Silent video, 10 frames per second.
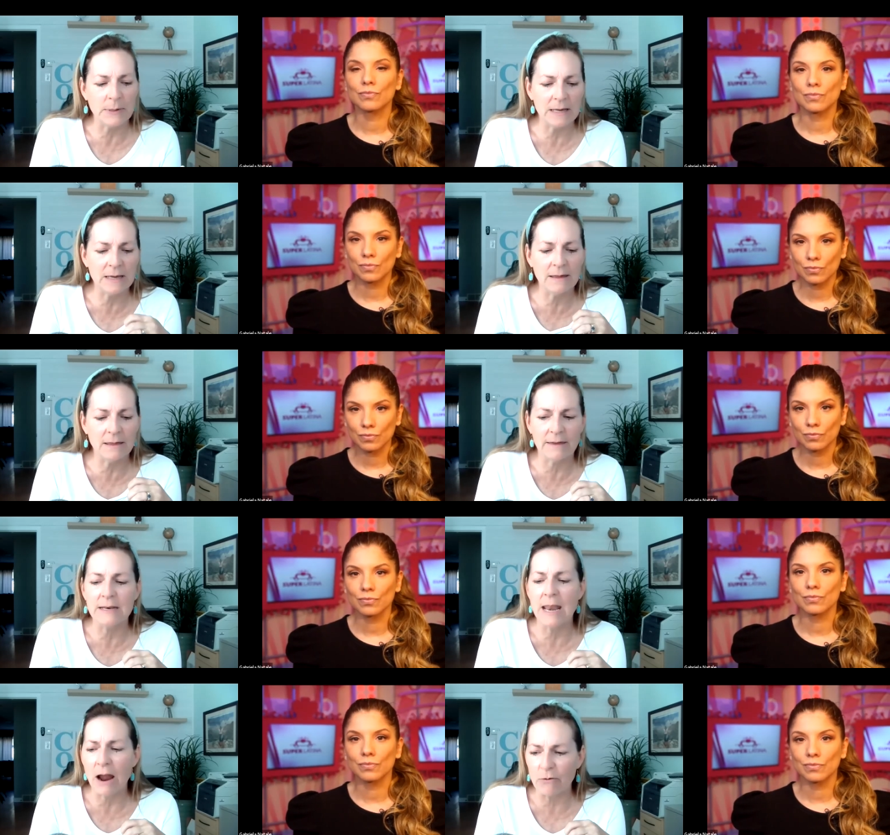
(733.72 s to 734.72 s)
Speaker 1: be the
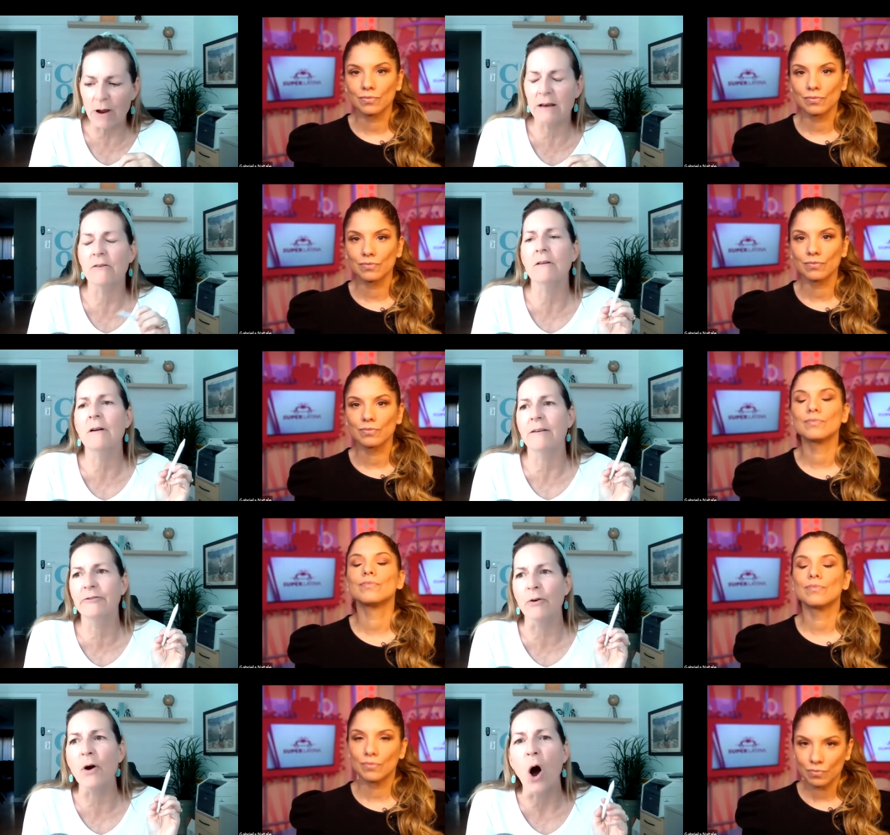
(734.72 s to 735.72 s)
narrator of
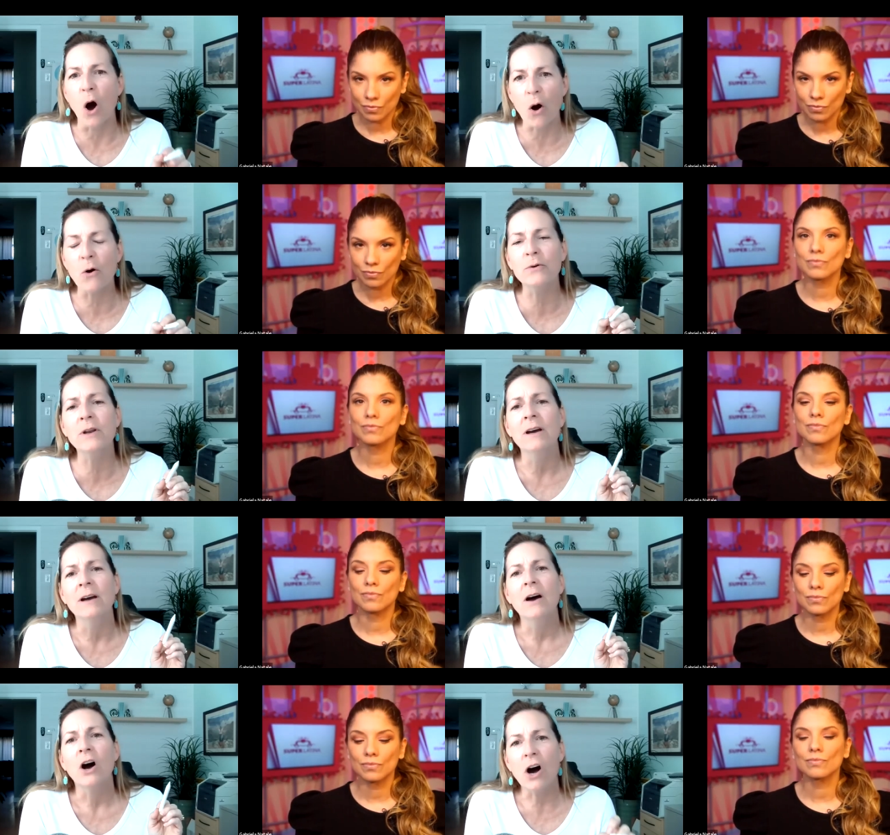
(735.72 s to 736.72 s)
your own
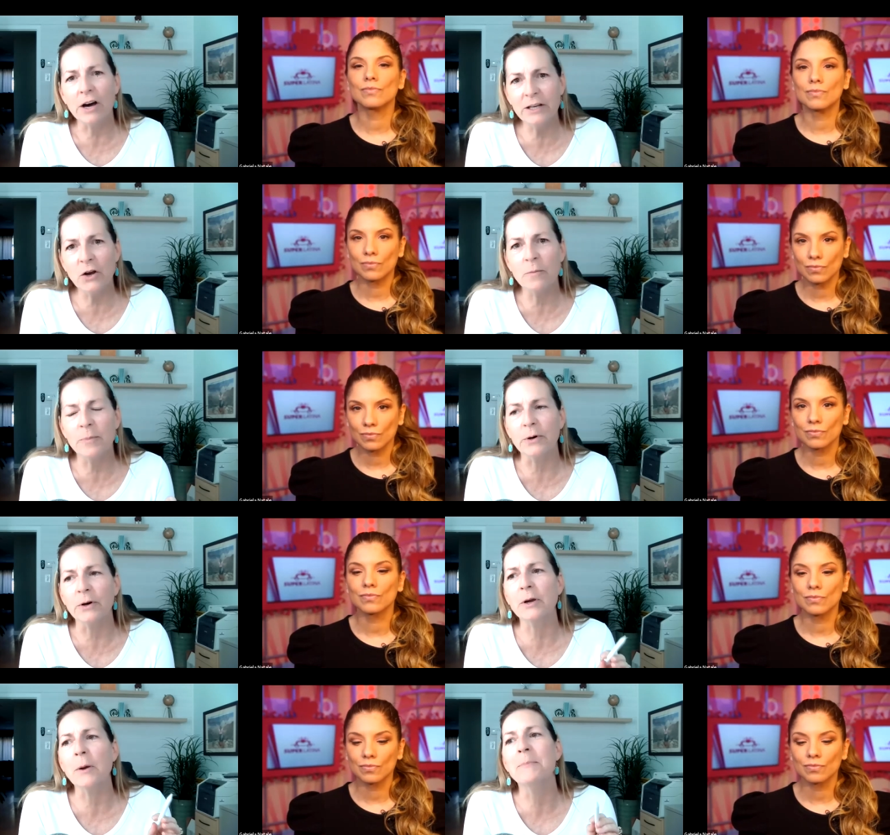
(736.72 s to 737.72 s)

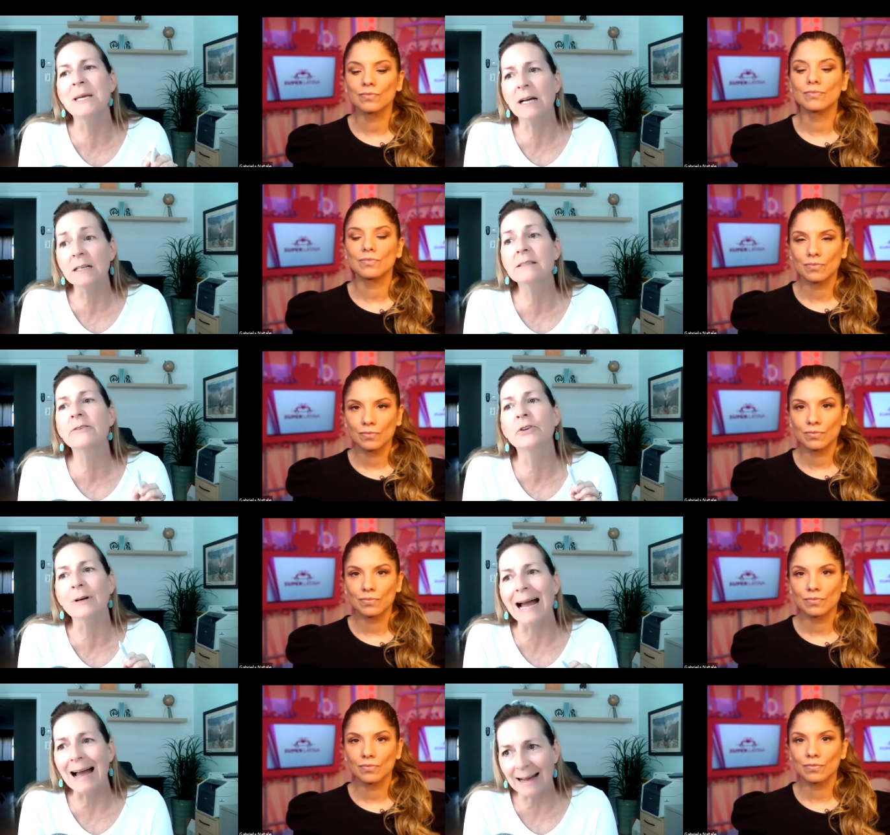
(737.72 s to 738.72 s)
audiobook because of your
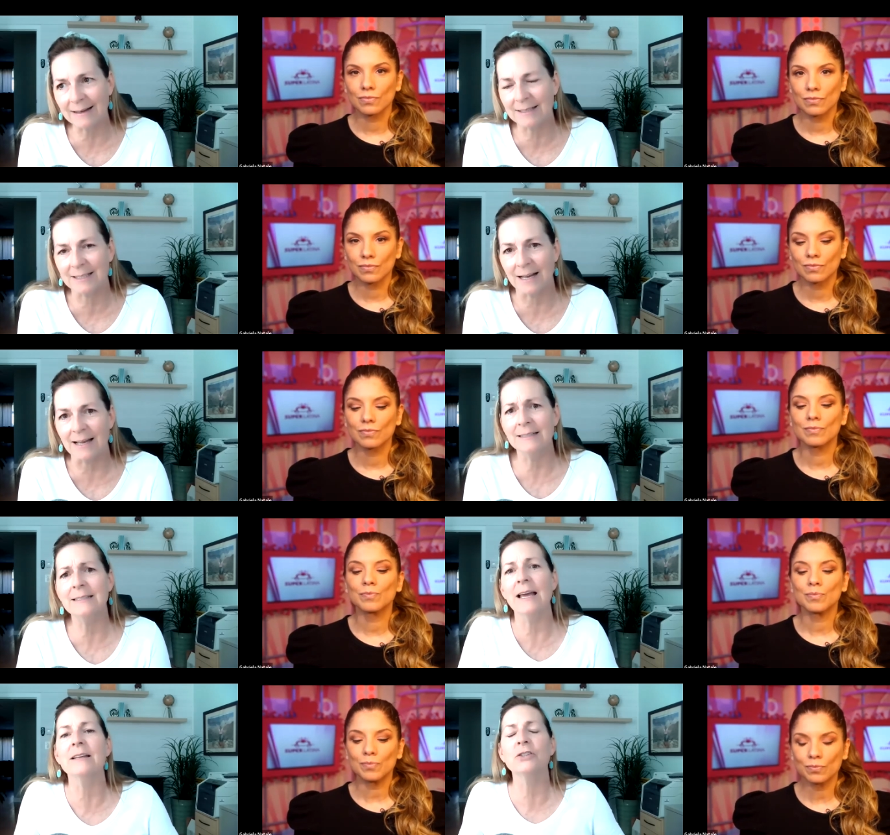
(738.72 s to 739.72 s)
accent.
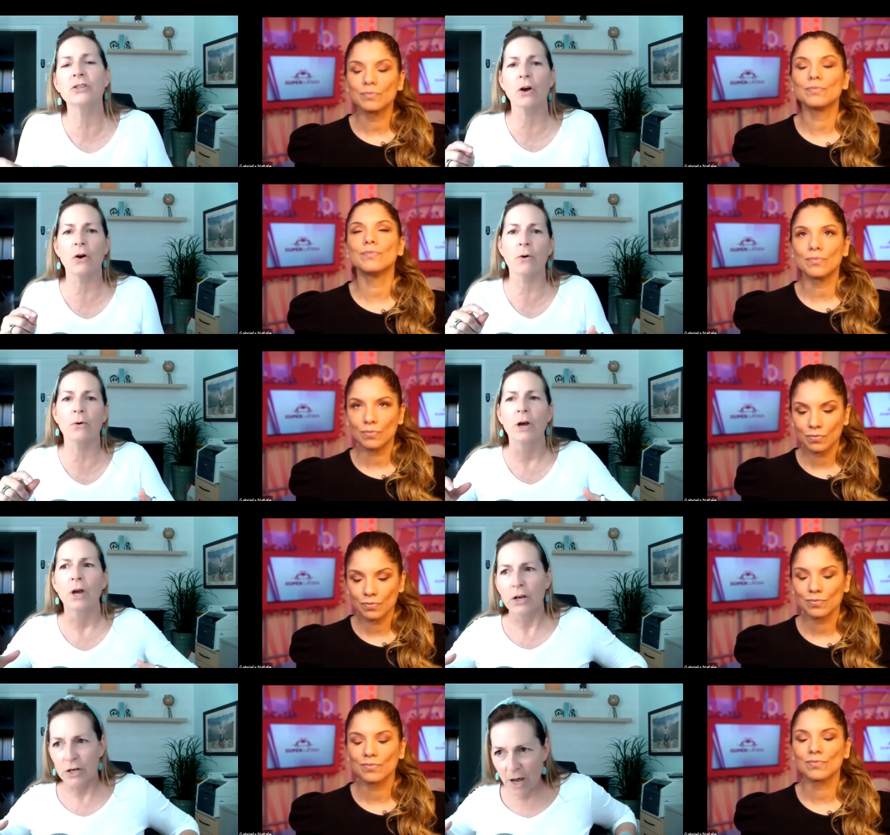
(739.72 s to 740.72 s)
And so,
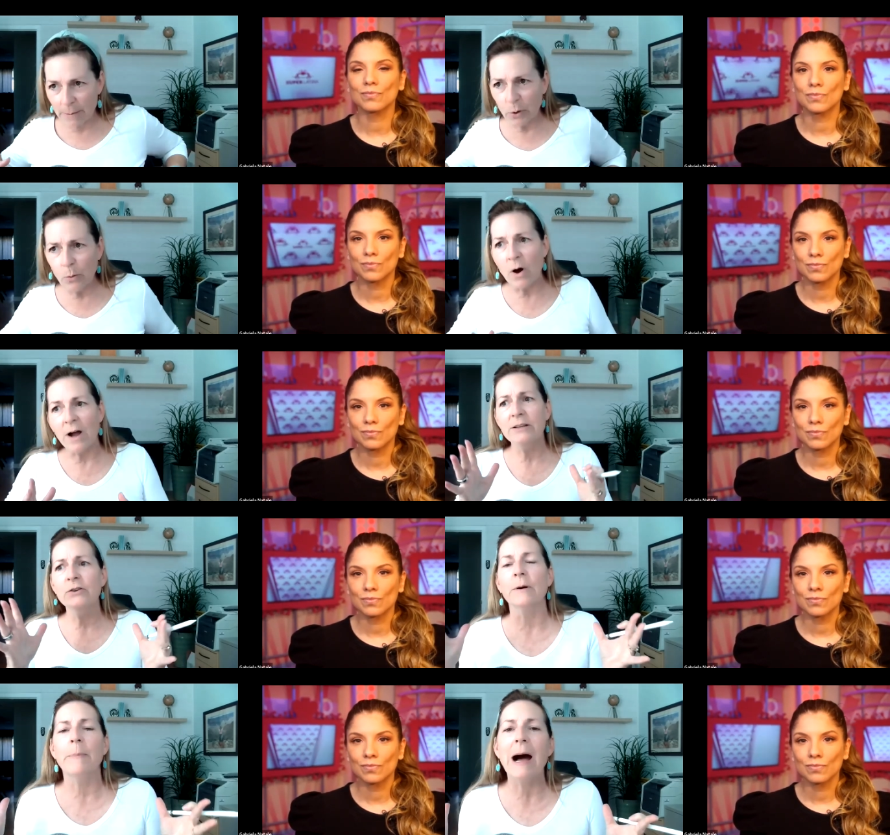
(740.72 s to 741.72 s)
number one, you're
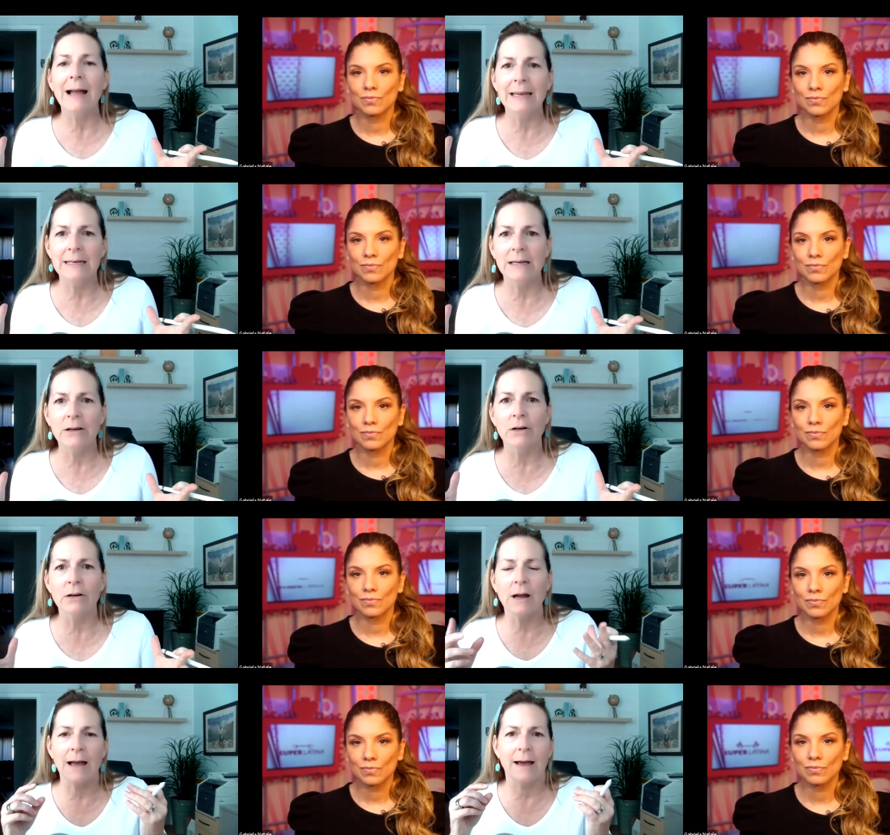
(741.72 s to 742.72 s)
a
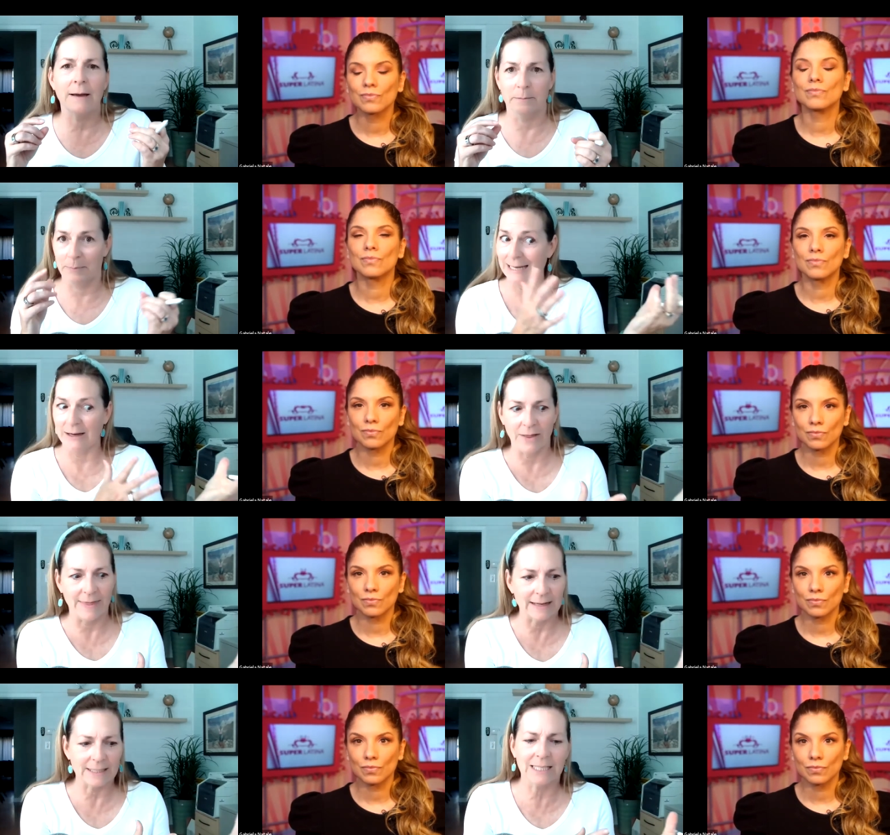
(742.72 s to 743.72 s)
pioneer at being on
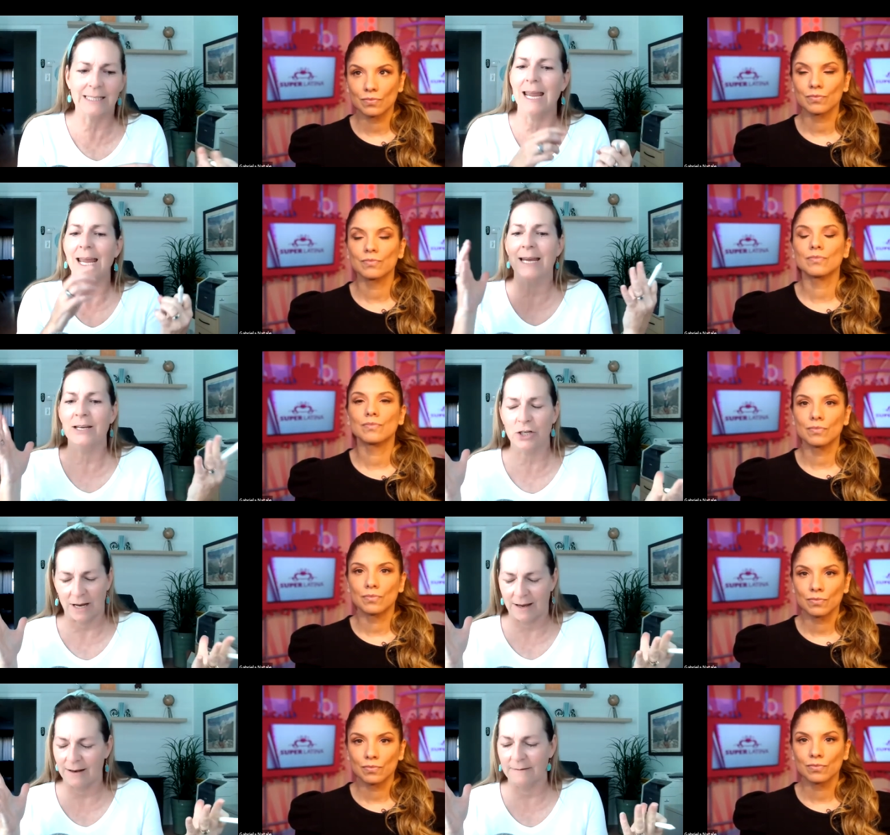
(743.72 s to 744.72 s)
that stage
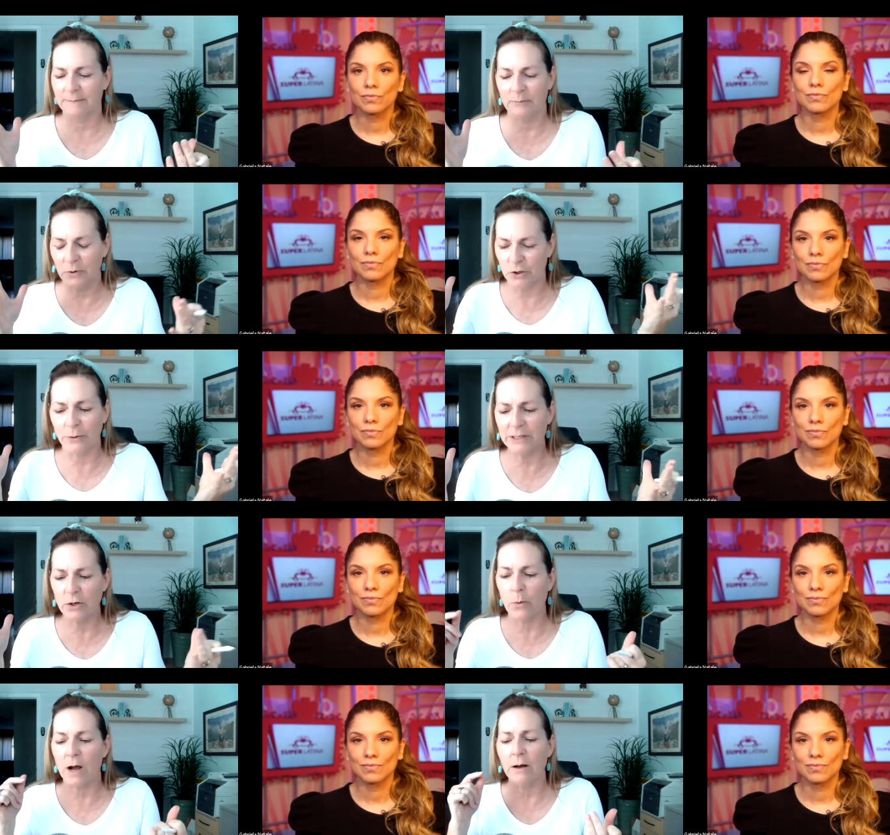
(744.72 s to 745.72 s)
and doing so
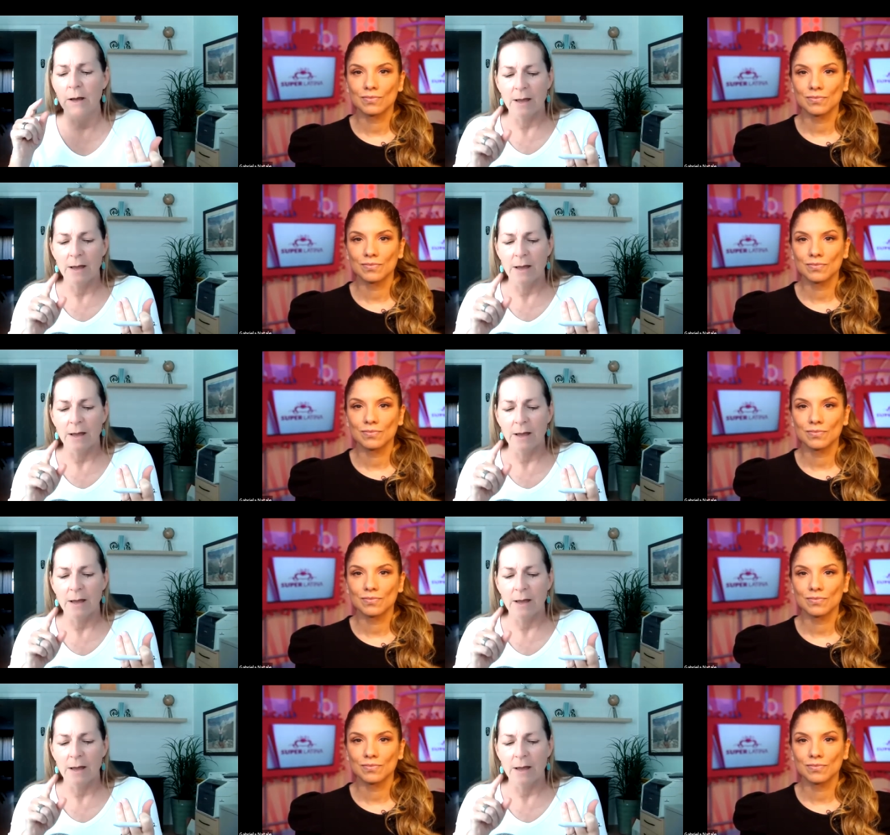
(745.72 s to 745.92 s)
well,